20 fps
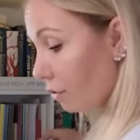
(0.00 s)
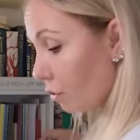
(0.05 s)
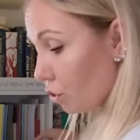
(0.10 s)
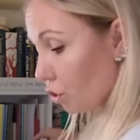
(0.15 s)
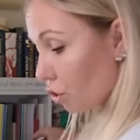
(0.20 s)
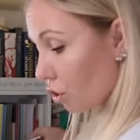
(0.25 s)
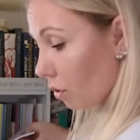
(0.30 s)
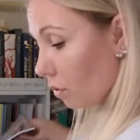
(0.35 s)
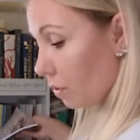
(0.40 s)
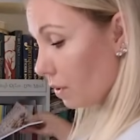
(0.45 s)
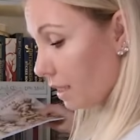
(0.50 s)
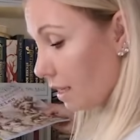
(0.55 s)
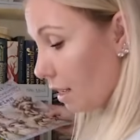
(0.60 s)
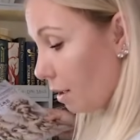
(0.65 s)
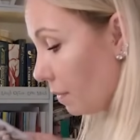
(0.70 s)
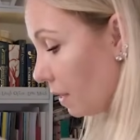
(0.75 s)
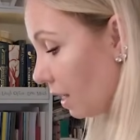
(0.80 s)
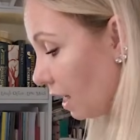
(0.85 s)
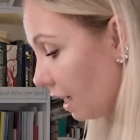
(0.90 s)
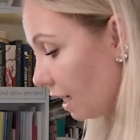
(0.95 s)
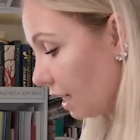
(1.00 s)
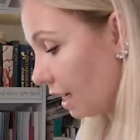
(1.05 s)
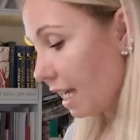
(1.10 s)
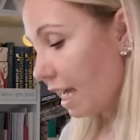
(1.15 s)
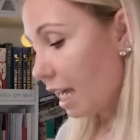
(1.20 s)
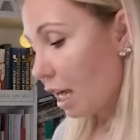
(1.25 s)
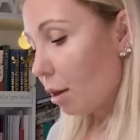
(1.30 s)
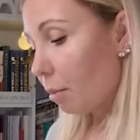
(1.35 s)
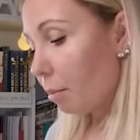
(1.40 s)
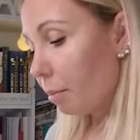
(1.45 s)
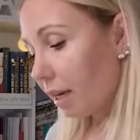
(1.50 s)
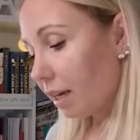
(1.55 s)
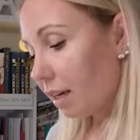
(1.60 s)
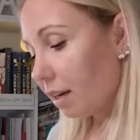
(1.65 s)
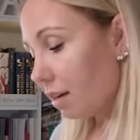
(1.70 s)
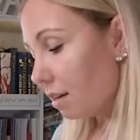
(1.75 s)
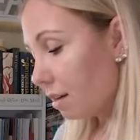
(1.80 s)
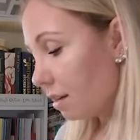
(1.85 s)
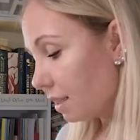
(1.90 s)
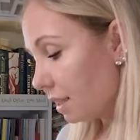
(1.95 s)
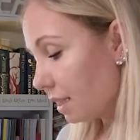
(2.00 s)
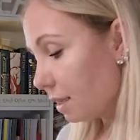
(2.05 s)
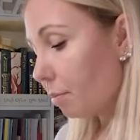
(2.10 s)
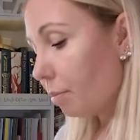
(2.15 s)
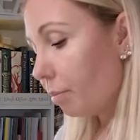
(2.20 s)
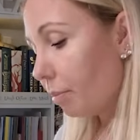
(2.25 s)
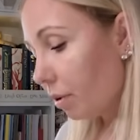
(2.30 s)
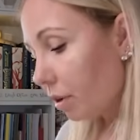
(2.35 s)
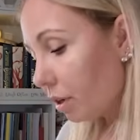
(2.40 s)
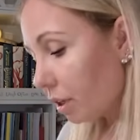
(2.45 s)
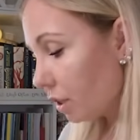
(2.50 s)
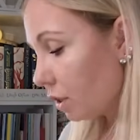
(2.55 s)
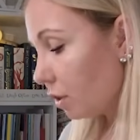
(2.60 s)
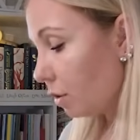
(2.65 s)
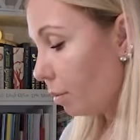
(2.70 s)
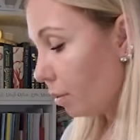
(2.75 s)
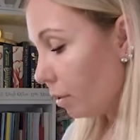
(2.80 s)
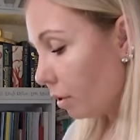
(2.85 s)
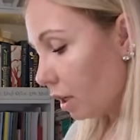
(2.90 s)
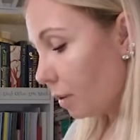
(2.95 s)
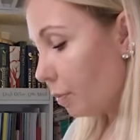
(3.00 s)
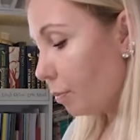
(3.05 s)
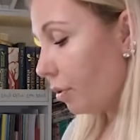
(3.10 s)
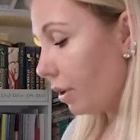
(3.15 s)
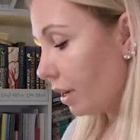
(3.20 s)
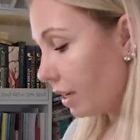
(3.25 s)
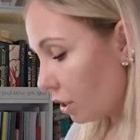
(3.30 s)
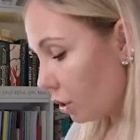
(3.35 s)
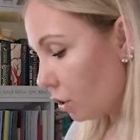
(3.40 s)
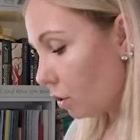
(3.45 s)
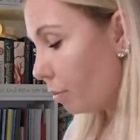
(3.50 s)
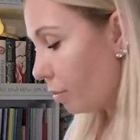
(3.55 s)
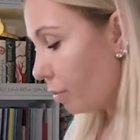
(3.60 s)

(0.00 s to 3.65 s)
to show you something, because book to book, print to